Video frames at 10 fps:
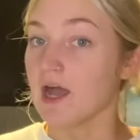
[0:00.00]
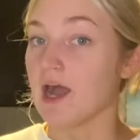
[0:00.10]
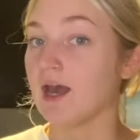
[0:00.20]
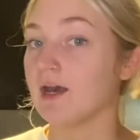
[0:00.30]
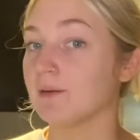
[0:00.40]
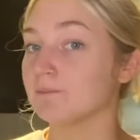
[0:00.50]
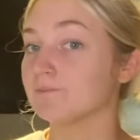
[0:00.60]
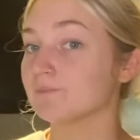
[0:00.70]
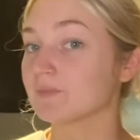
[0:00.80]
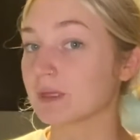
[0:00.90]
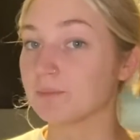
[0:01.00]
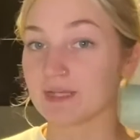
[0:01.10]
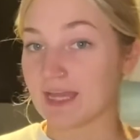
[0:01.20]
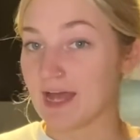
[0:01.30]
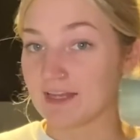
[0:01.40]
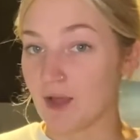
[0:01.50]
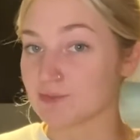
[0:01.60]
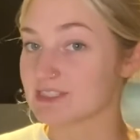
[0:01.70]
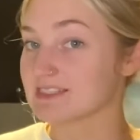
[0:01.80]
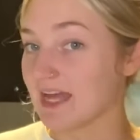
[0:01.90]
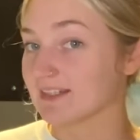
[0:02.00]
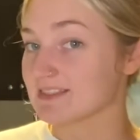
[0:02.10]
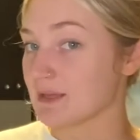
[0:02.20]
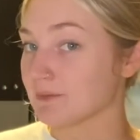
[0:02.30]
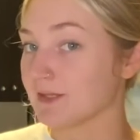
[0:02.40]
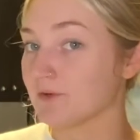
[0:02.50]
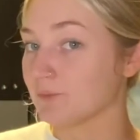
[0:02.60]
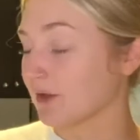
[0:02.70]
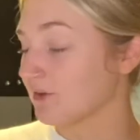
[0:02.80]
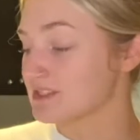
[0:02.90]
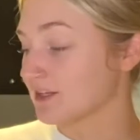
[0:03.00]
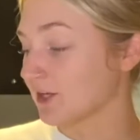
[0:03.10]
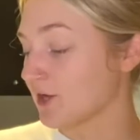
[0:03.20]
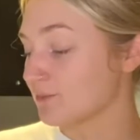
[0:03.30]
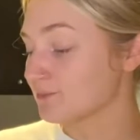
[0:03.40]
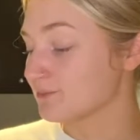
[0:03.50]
But yeah, now I'm just sad because I'm like, where did it go?